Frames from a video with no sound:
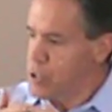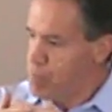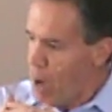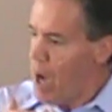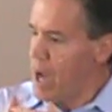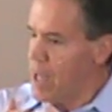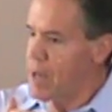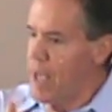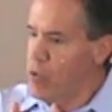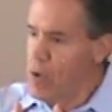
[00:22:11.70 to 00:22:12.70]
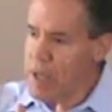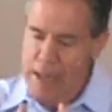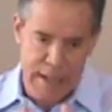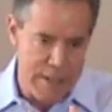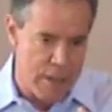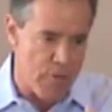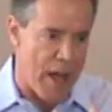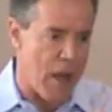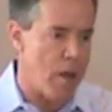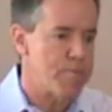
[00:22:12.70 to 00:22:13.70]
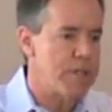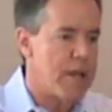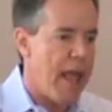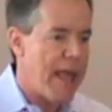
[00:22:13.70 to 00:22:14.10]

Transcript: this bond had really developed.